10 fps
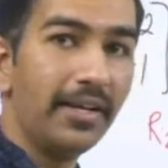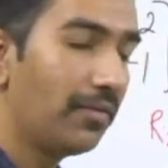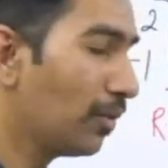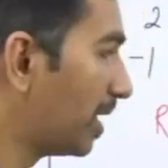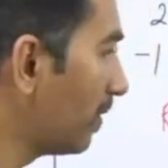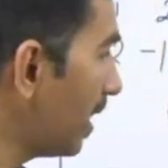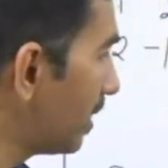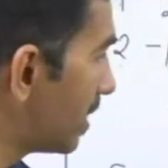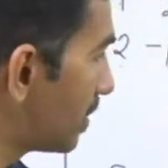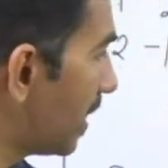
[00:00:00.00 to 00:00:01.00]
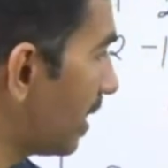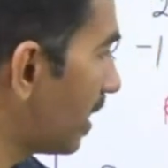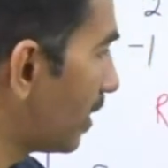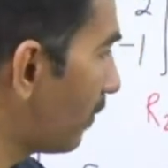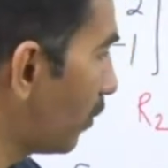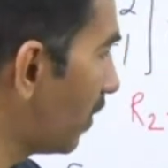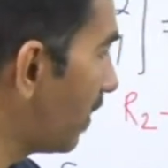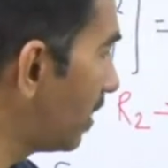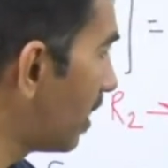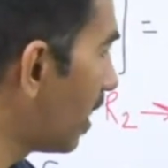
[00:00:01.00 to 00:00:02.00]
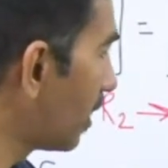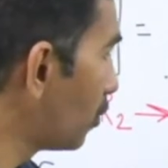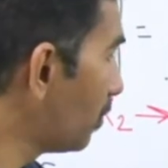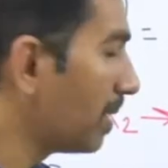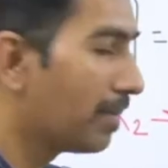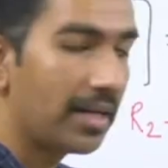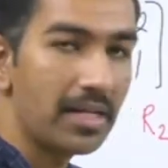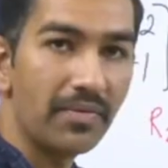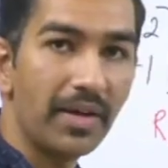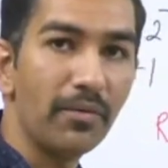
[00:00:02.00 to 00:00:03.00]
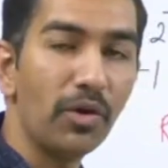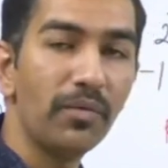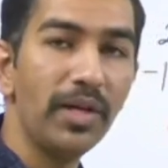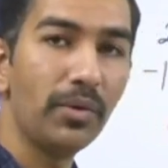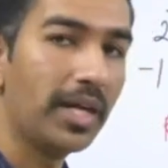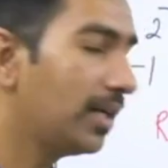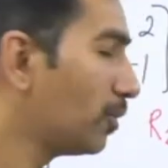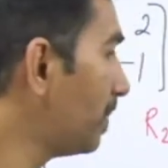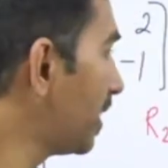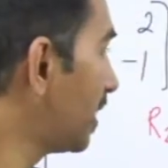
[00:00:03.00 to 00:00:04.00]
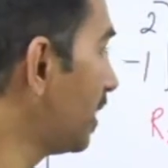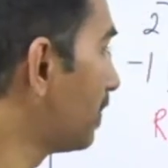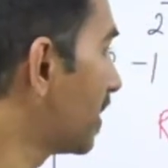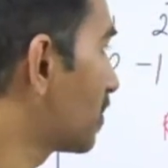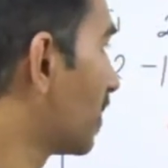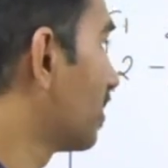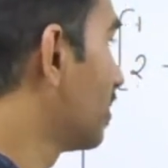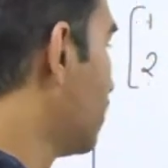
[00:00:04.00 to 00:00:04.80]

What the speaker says: If you divide the R2 by minus 5, what will you get? You will be getting plus 5.